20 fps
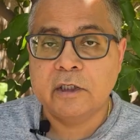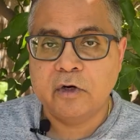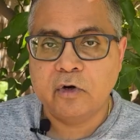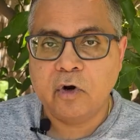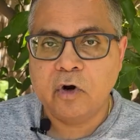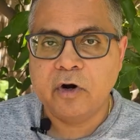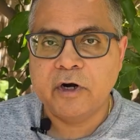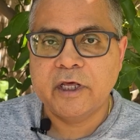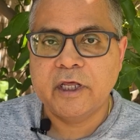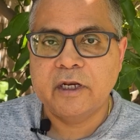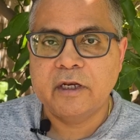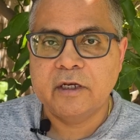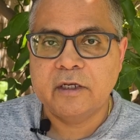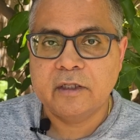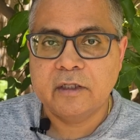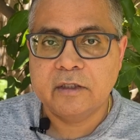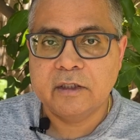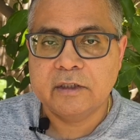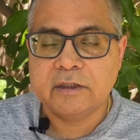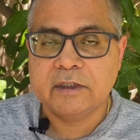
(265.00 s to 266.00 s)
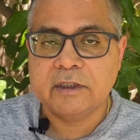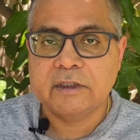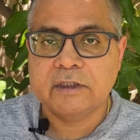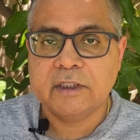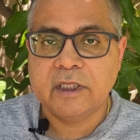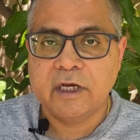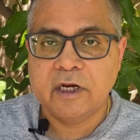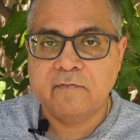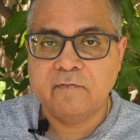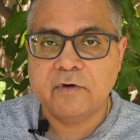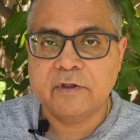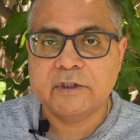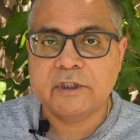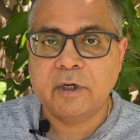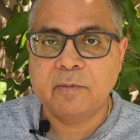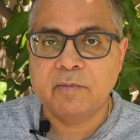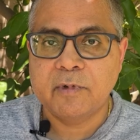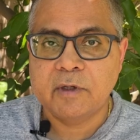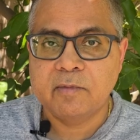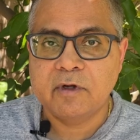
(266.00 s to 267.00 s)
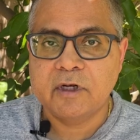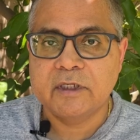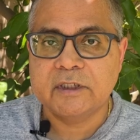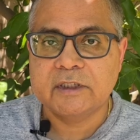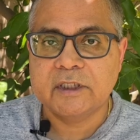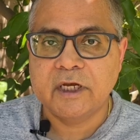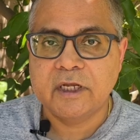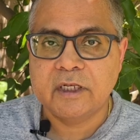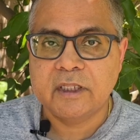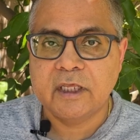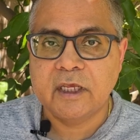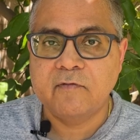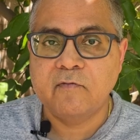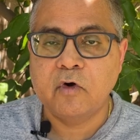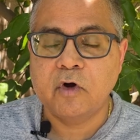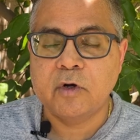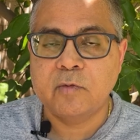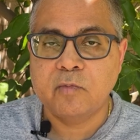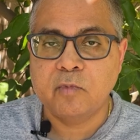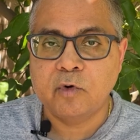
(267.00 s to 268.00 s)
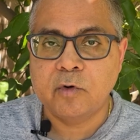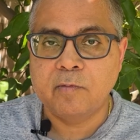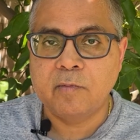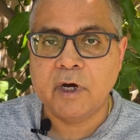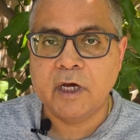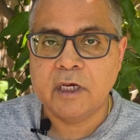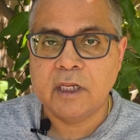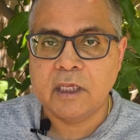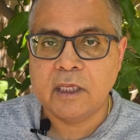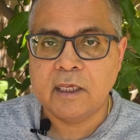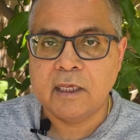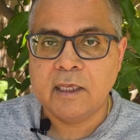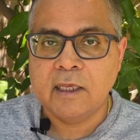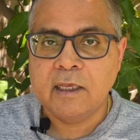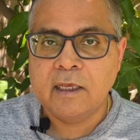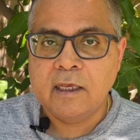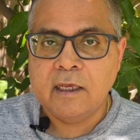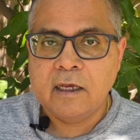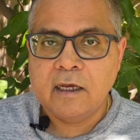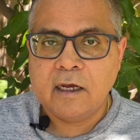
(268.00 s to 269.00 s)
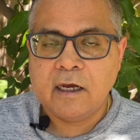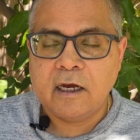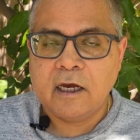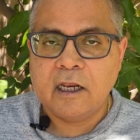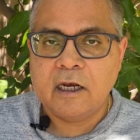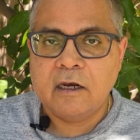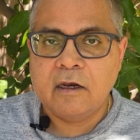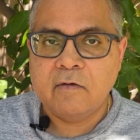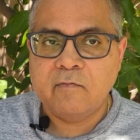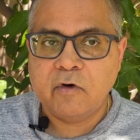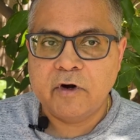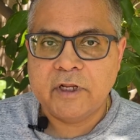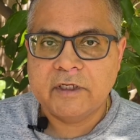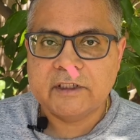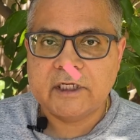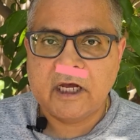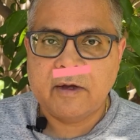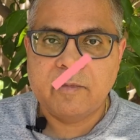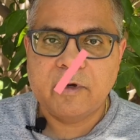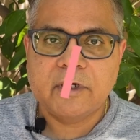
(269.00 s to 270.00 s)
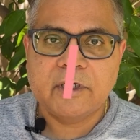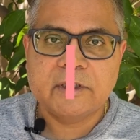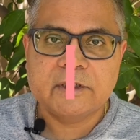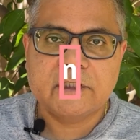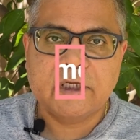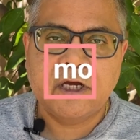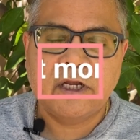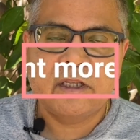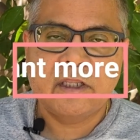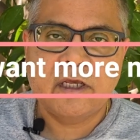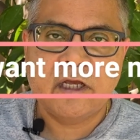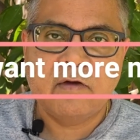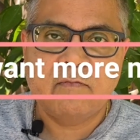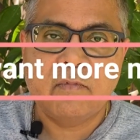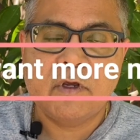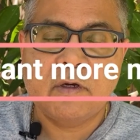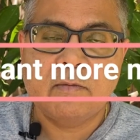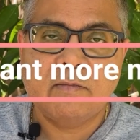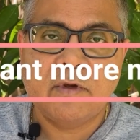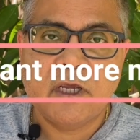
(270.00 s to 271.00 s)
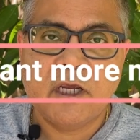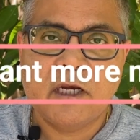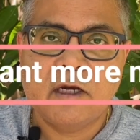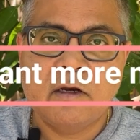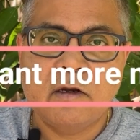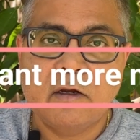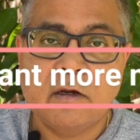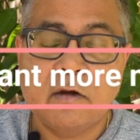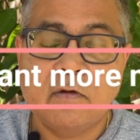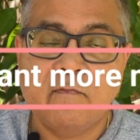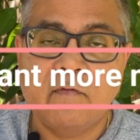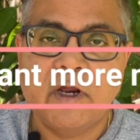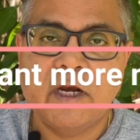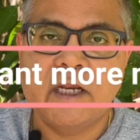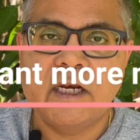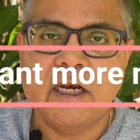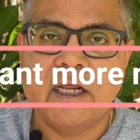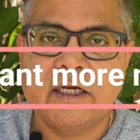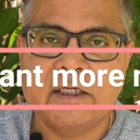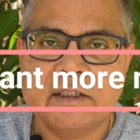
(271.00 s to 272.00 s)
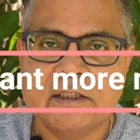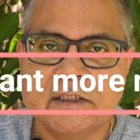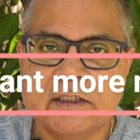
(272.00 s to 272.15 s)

odd and this is there for some people is that they want more money and what has happened is that they have been paid very less